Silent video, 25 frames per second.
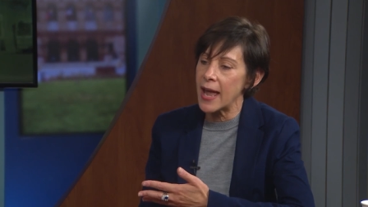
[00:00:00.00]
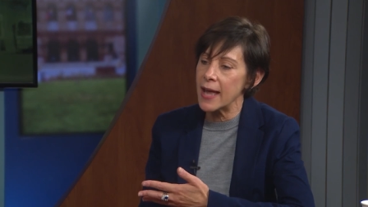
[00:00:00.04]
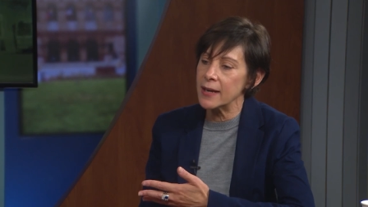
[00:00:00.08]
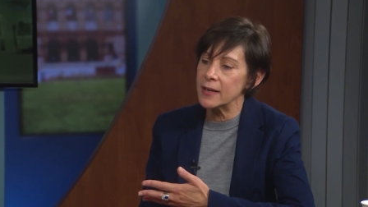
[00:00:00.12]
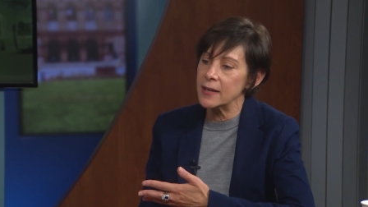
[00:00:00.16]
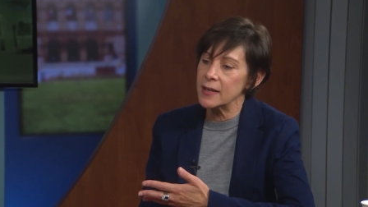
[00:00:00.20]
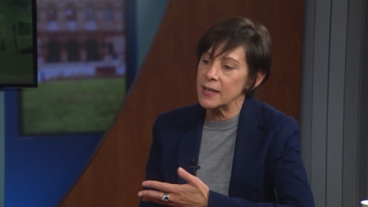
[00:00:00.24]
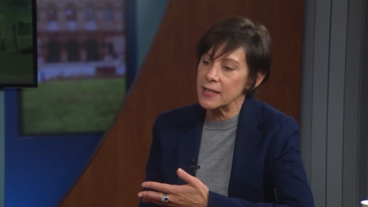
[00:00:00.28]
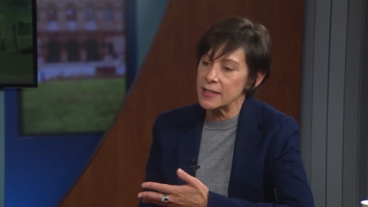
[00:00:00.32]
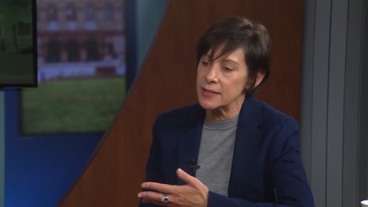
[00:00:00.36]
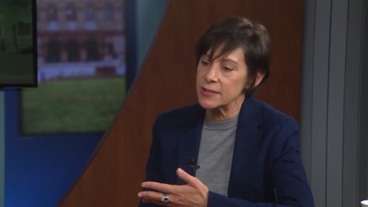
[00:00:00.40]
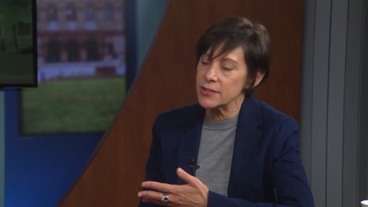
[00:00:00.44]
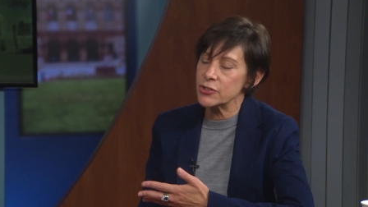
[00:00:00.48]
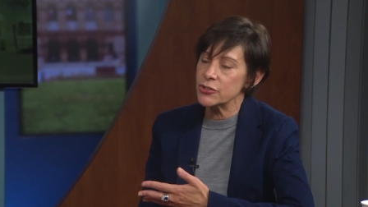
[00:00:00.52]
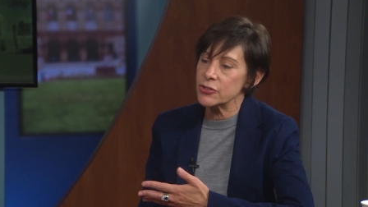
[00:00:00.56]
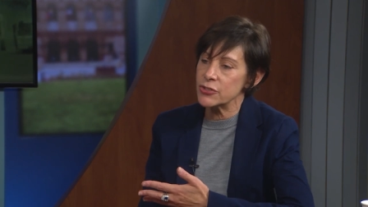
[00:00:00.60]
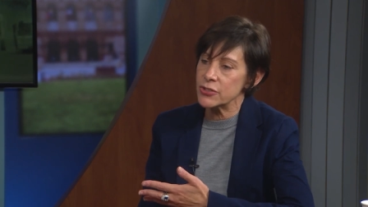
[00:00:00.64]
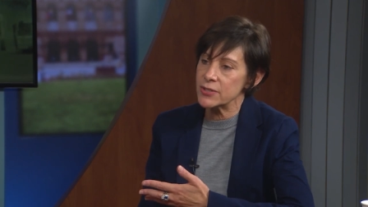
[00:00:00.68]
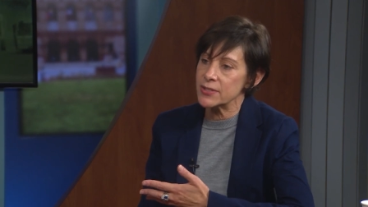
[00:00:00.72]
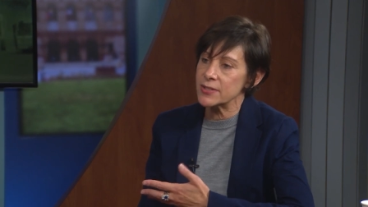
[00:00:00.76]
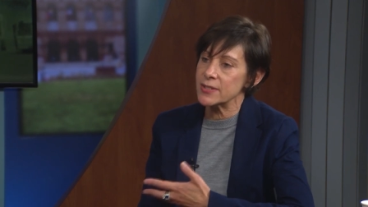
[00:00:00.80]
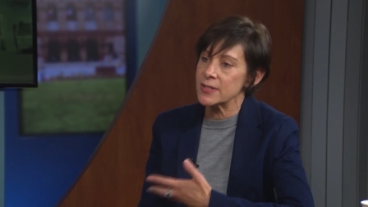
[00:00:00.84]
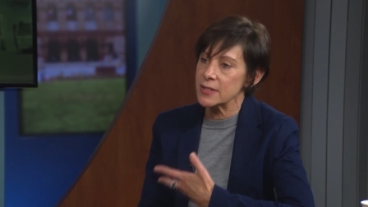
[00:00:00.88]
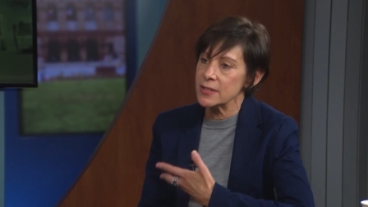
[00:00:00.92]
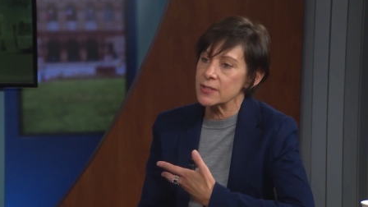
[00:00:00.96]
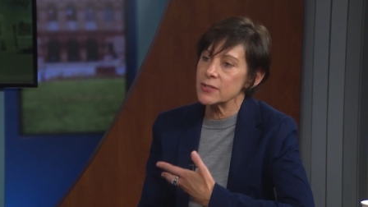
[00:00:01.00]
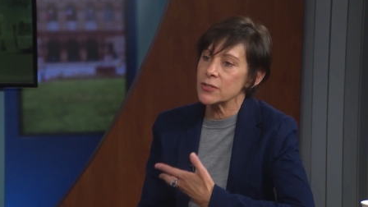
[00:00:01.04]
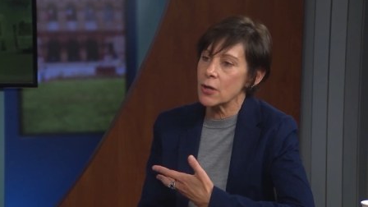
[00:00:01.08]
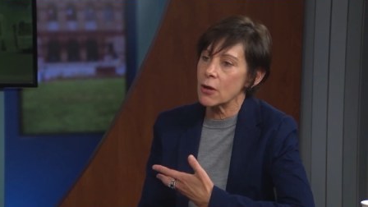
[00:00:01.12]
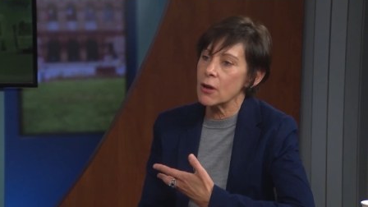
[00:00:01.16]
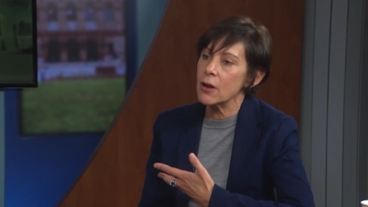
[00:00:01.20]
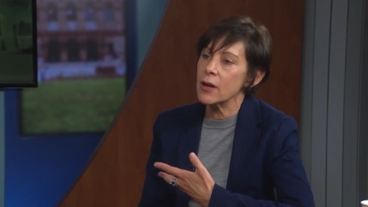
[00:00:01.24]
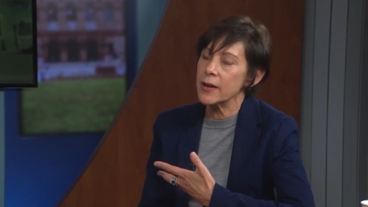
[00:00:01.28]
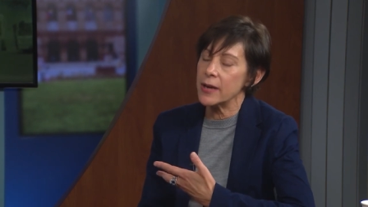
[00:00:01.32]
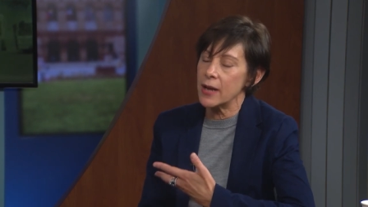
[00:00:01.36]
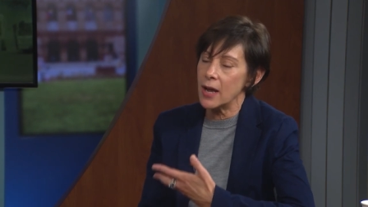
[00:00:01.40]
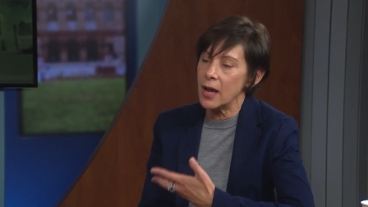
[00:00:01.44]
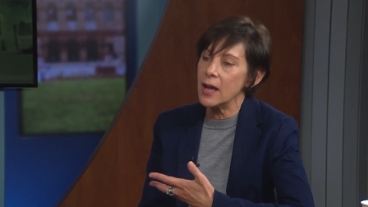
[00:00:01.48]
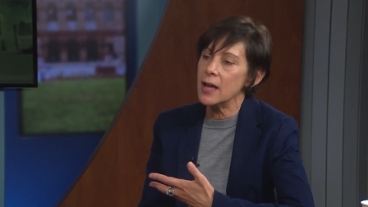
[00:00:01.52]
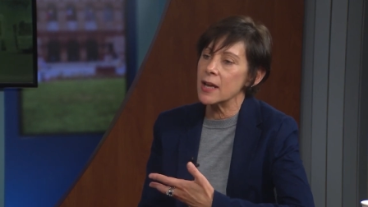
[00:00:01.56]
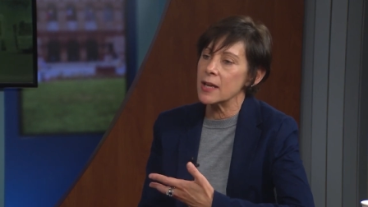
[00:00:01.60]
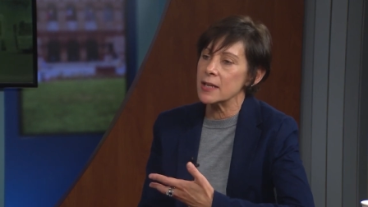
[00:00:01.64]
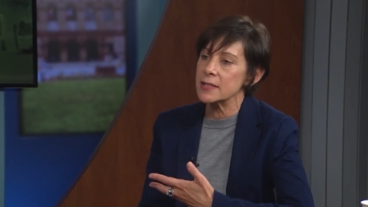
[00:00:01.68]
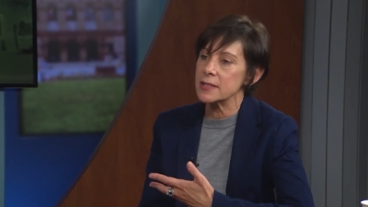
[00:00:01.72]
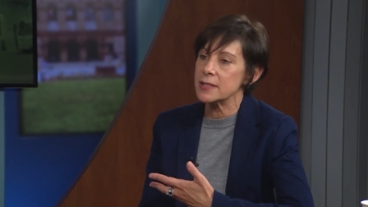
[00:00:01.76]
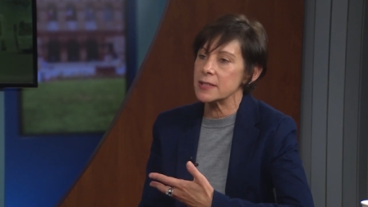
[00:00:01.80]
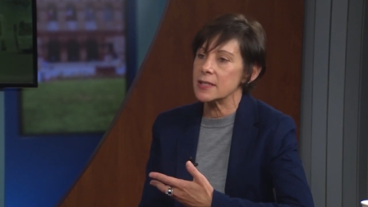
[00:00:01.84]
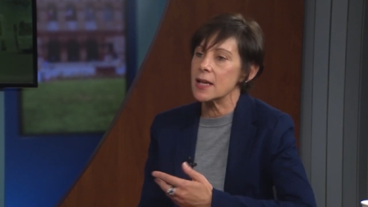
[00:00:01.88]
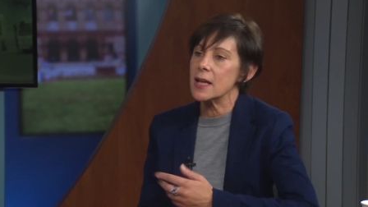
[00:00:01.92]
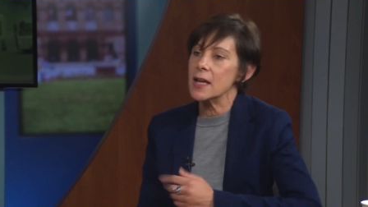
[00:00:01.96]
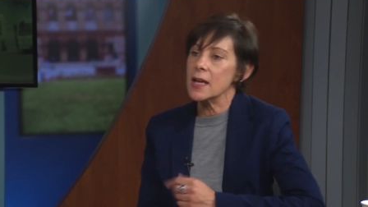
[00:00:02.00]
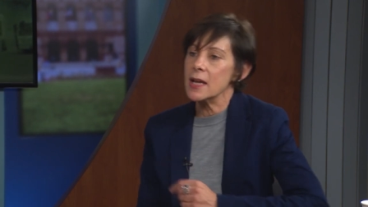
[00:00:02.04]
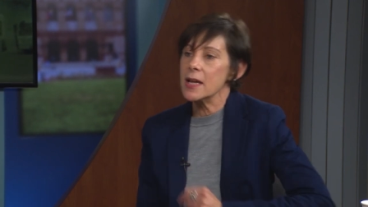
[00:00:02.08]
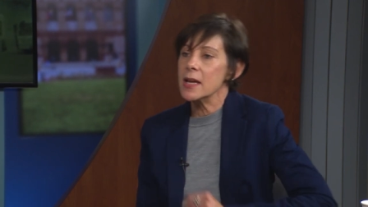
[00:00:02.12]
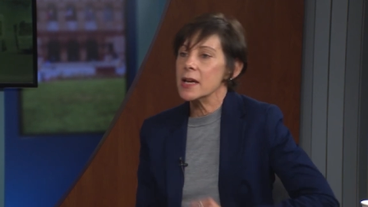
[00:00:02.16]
And it's just, it's on us